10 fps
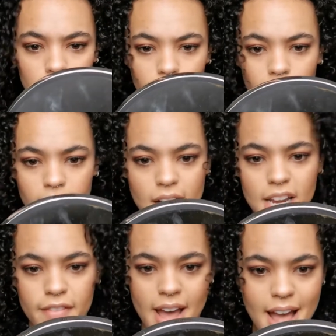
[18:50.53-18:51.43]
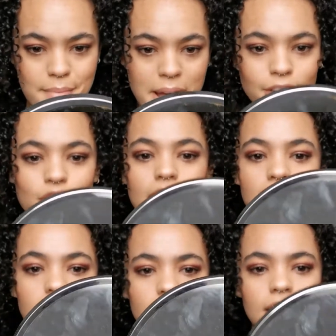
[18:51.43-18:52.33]
I think I kind of am,
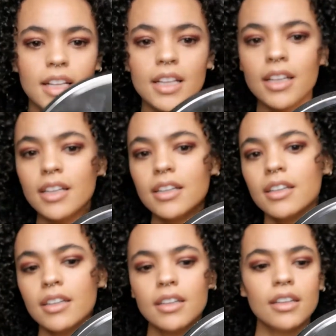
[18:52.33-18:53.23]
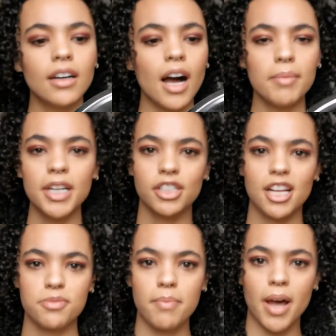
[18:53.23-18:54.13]
actually. I might
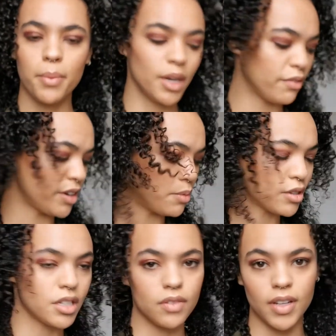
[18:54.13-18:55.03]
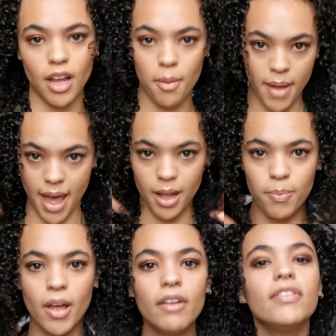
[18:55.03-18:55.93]
change my mind when I rewatch this video back.
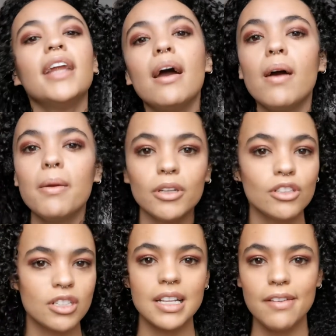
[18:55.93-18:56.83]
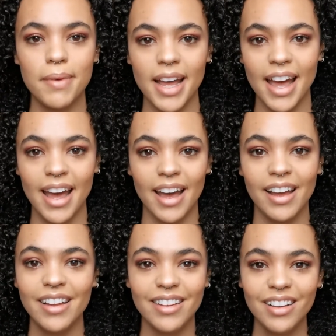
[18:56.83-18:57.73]
But for now, I'm going to just leave my
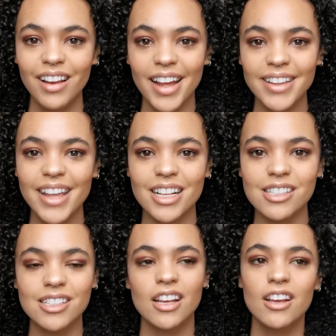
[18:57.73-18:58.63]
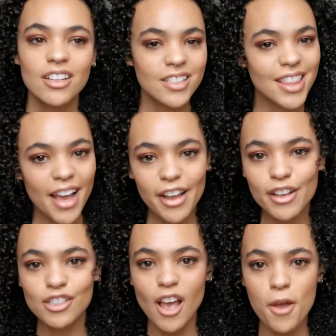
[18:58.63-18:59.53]
hair like this. So thank
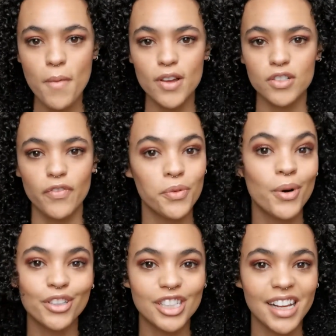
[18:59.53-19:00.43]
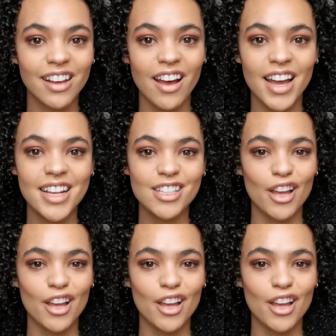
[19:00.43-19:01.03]
you so much for watching, guys.